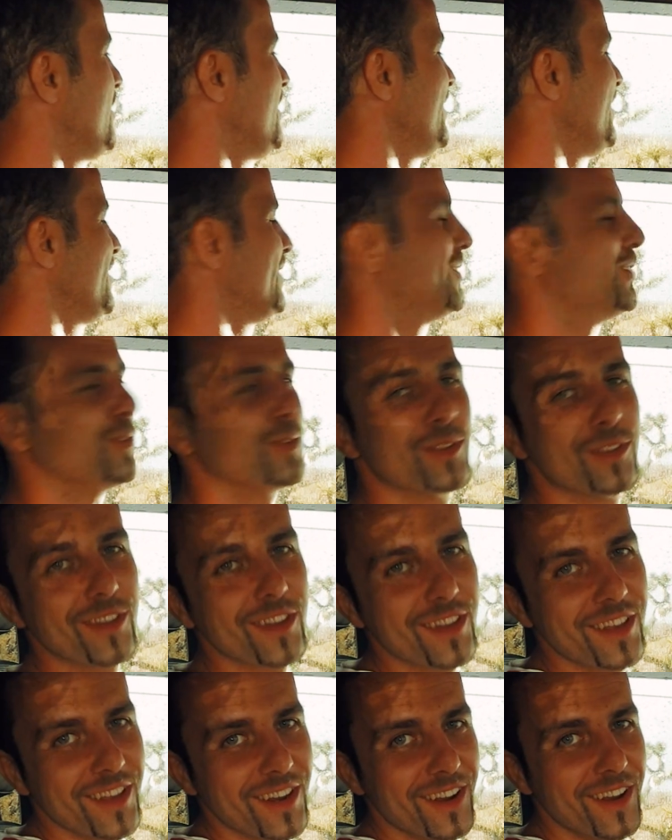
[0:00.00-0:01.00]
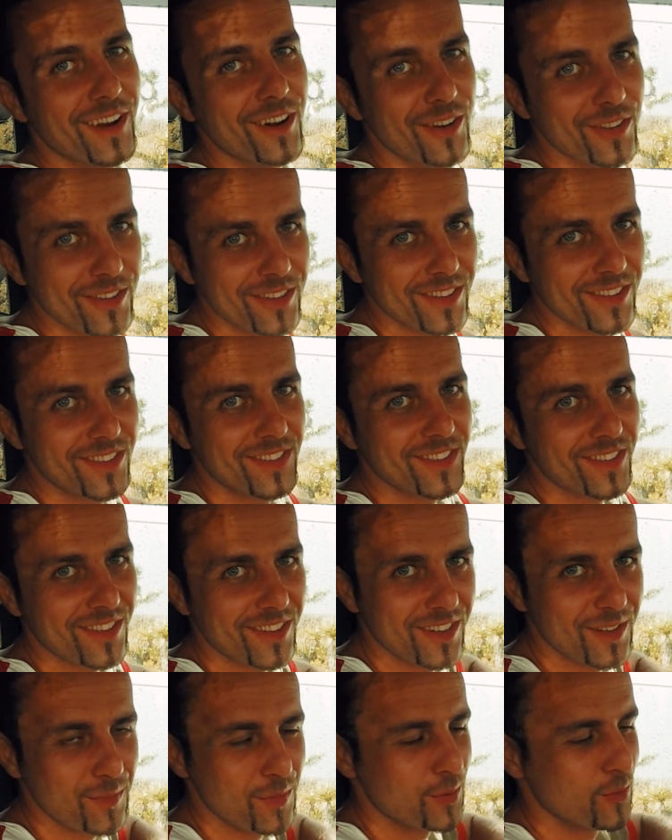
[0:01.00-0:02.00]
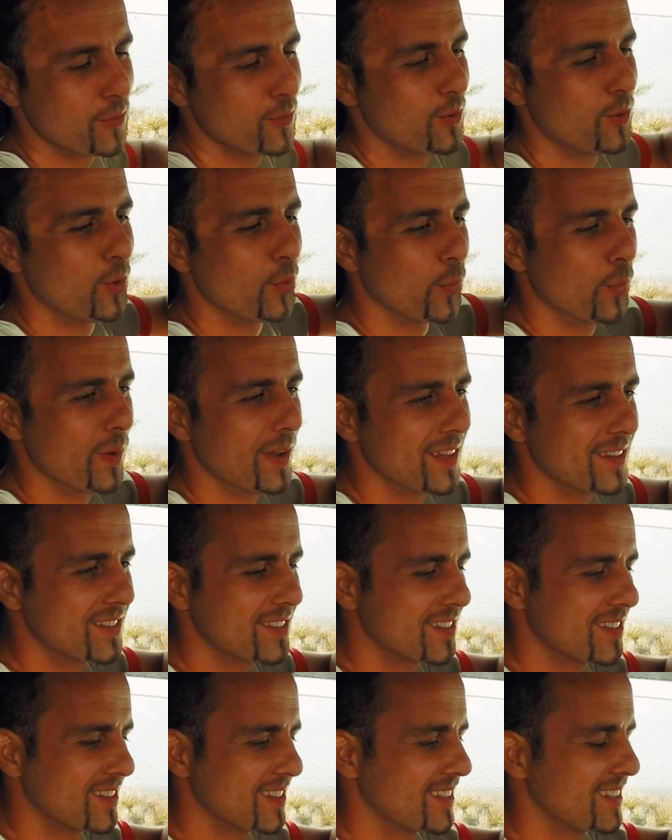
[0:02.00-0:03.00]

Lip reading: as soon as I get out, it's gonna be all wet.